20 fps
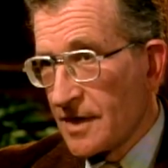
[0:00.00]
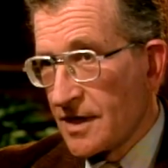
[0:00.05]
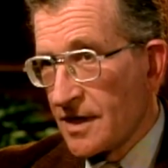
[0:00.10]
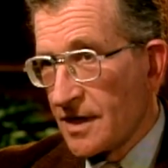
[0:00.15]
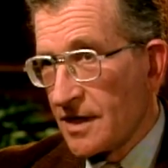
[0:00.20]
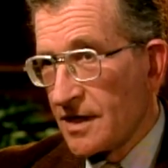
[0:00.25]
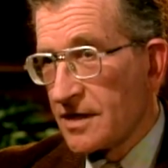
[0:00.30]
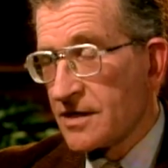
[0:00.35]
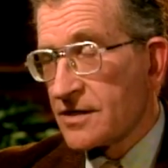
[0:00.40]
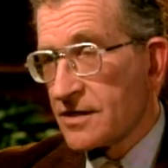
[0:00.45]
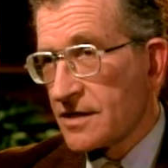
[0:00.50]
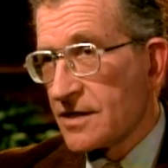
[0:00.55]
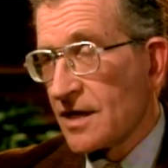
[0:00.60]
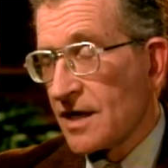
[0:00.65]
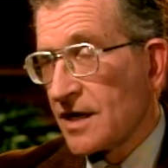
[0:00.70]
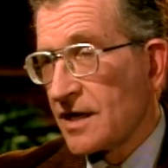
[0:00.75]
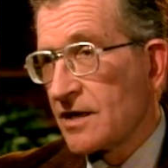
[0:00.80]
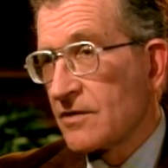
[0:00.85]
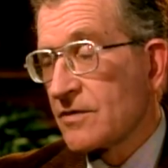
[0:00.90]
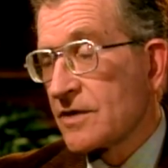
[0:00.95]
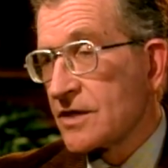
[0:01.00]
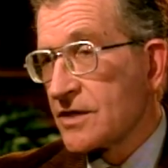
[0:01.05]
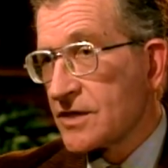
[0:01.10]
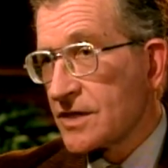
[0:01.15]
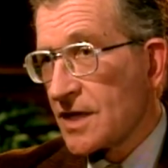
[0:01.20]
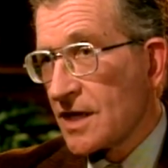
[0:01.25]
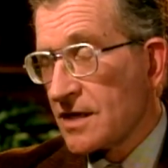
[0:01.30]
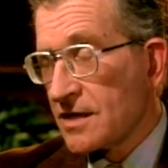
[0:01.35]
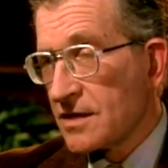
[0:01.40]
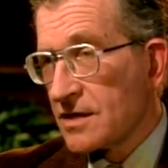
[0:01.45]
in a society where the
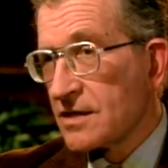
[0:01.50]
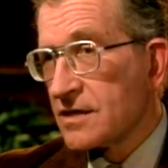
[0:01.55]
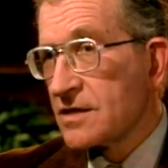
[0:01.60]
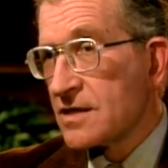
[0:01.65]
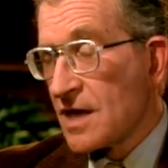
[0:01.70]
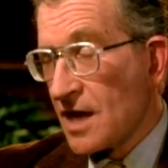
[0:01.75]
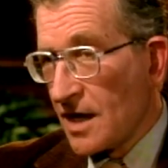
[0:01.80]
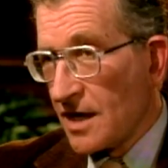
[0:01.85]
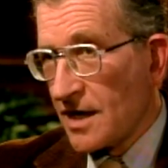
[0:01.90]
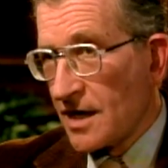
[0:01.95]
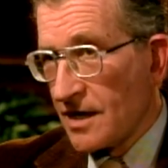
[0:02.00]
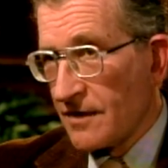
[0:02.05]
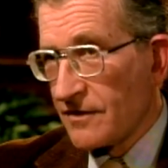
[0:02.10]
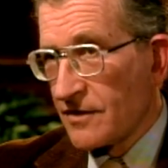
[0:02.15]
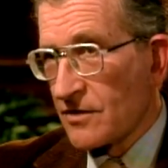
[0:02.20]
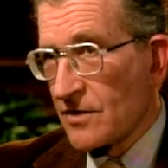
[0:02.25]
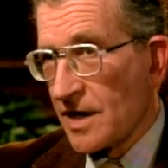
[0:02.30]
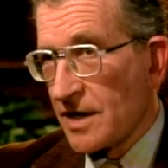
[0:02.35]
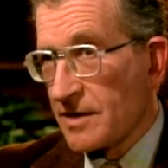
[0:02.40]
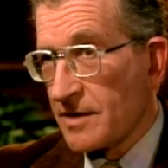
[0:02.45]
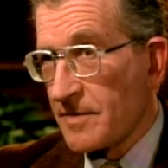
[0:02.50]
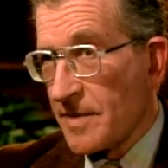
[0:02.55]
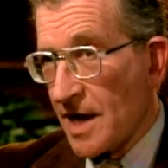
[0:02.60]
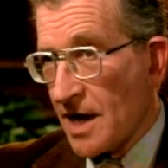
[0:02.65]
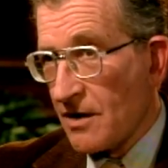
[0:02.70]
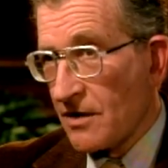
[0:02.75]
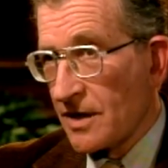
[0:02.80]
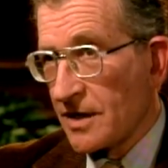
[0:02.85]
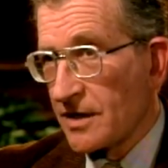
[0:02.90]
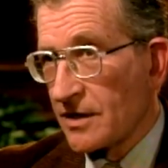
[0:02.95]
state does not have the
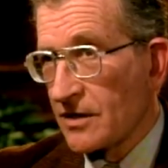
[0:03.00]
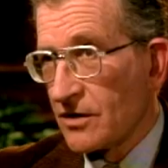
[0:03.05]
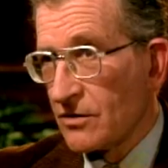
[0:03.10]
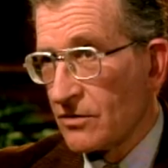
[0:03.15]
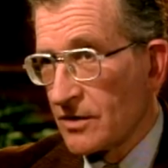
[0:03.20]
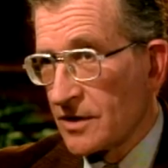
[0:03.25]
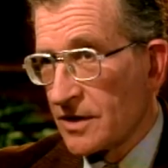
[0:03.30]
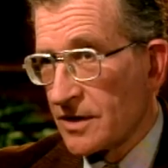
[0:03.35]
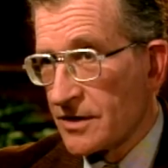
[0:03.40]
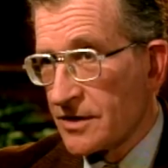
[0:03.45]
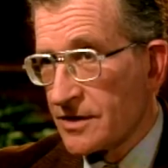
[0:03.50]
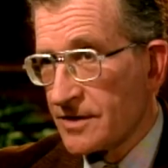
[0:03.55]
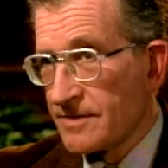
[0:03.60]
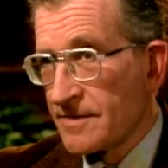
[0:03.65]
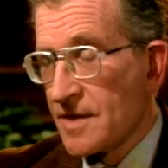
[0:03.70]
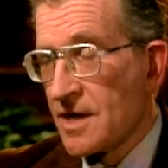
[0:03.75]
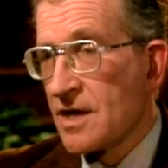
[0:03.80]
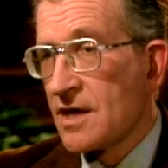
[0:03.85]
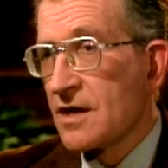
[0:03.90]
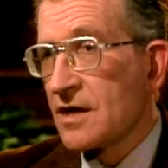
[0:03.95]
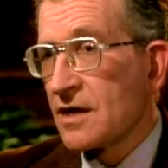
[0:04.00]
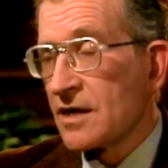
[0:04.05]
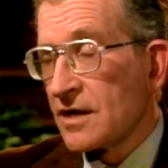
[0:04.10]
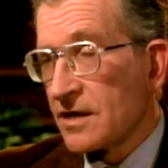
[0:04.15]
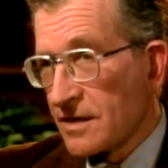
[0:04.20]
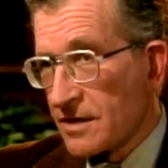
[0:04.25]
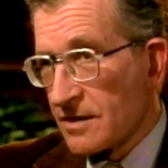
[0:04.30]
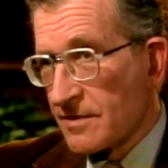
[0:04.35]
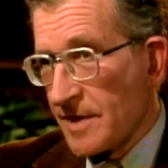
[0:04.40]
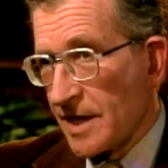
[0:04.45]
power to coerce,
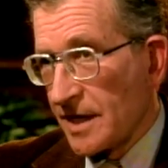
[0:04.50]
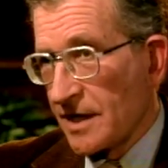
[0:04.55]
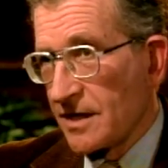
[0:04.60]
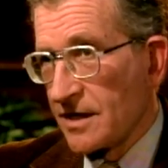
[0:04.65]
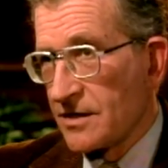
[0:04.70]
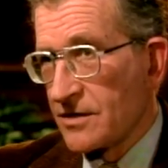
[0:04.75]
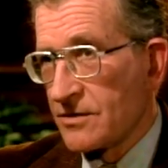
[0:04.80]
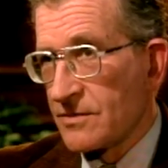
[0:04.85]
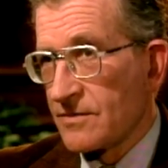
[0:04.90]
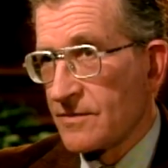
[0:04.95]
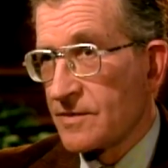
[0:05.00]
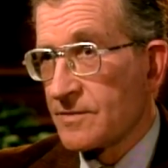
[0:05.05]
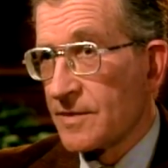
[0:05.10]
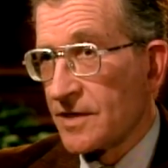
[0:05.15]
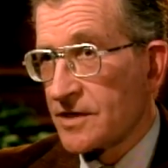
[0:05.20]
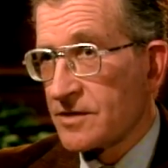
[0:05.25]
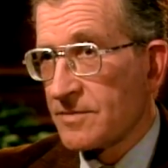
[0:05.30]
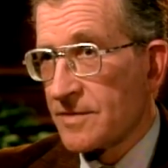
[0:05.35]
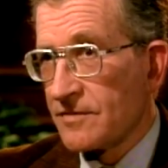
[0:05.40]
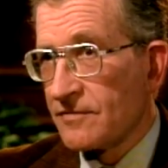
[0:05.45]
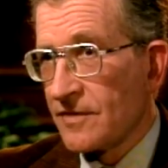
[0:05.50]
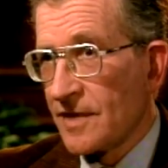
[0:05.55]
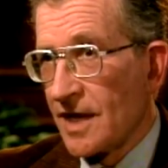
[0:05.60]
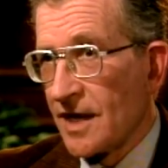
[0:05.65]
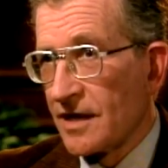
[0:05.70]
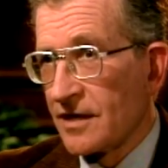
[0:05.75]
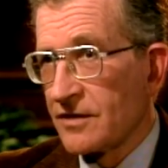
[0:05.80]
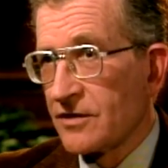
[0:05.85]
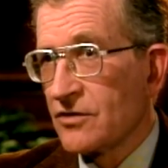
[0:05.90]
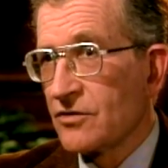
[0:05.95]
other mechanisms must be
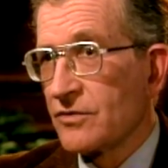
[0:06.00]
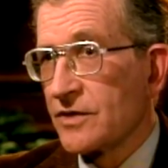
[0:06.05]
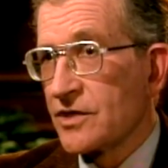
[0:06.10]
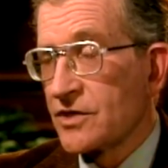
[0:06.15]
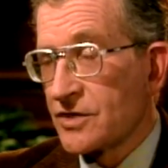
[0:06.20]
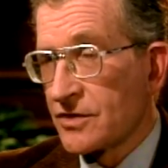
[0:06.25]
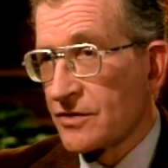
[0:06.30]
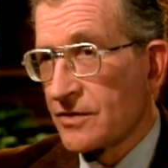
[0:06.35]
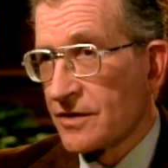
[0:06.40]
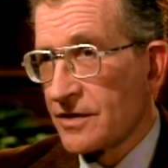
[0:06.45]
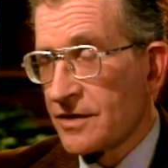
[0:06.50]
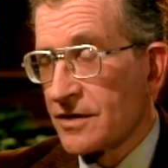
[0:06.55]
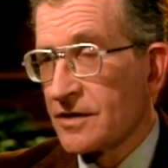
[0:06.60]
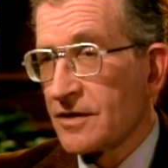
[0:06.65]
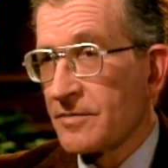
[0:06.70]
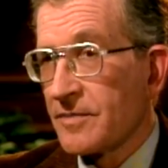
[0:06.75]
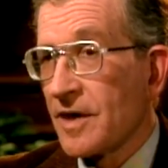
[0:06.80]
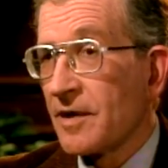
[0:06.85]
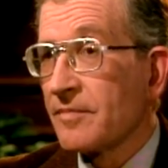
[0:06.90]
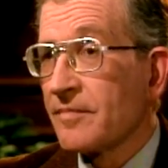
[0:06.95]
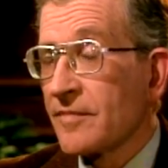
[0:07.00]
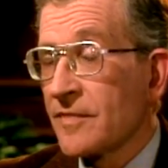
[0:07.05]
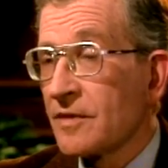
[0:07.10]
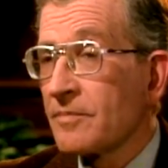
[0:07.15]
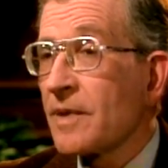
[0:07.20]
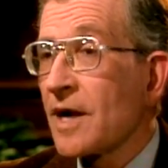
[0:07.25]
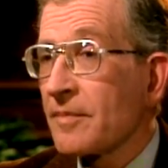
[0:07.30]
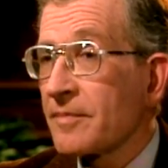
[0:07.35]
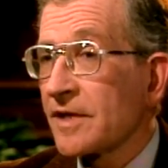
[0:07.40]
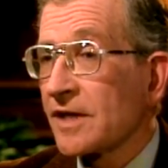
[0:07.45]
found to ensure that the
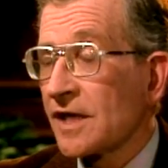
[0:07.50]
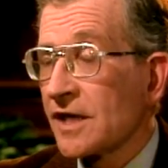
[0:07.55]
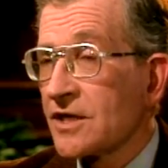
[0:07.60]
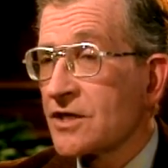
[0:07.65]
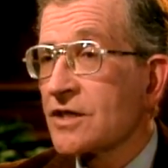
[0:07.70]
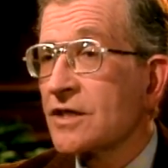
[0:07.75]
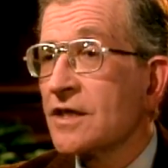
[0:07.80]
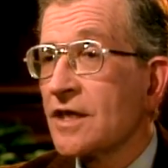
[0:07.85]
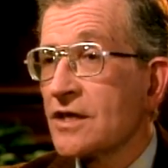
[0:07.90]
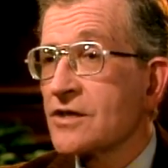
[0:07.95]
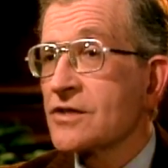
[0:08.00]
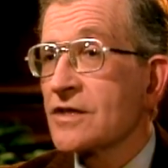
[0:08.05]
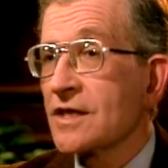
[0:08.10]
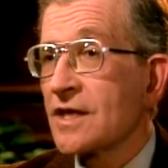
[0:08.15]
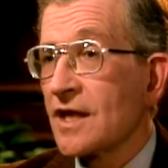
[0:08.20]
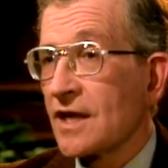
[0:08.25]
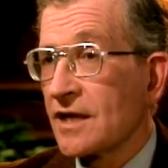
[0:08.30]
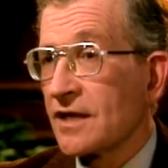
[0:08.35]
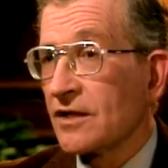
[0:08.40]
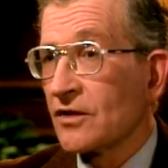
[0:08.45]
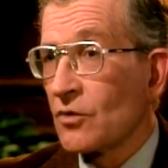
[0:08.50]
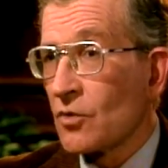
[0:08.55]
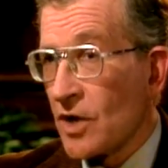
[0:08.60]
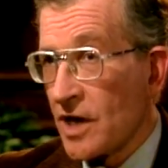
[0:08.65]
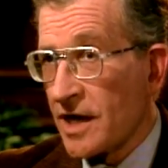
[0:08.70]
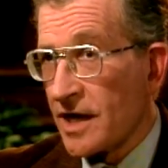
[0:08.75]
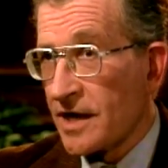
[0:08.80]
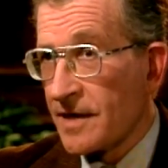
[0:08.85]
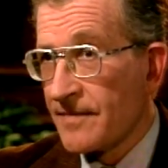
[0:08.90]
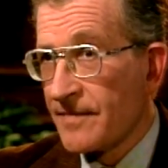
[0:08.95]
population doesn't get in the
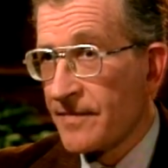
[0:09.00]
way.